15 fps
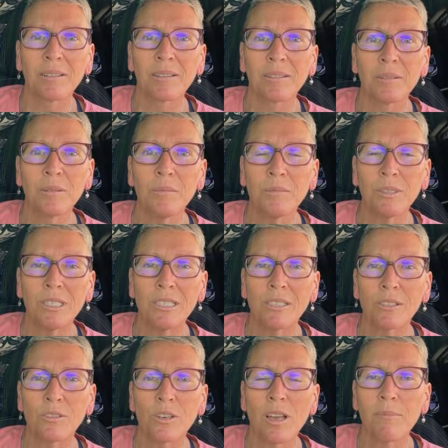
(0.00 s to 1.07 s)
Oh, she just
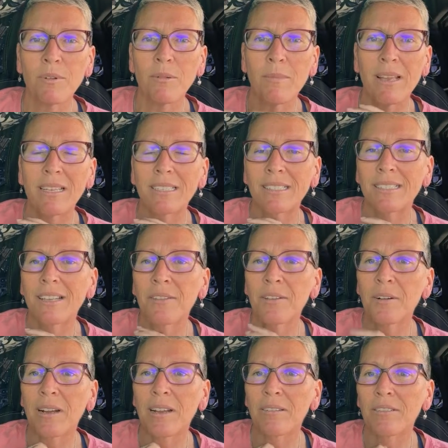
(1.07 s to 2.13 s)
dropped her mask on the
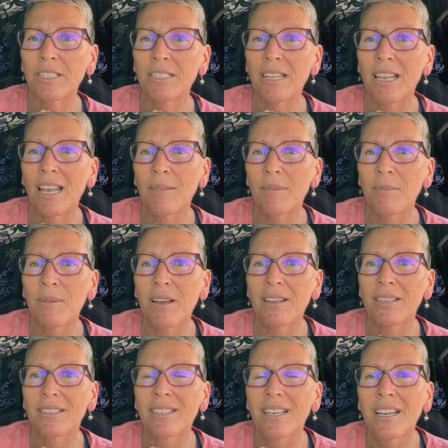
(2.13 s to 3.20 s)
ground. She's not happy about it.
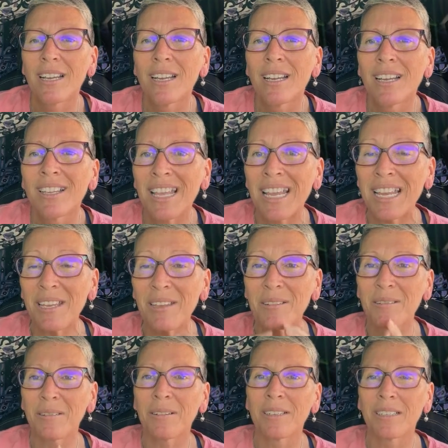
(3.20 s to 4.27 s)
Thank
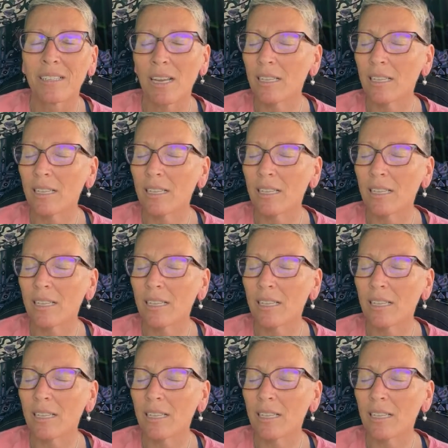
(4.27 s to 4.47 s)
you. I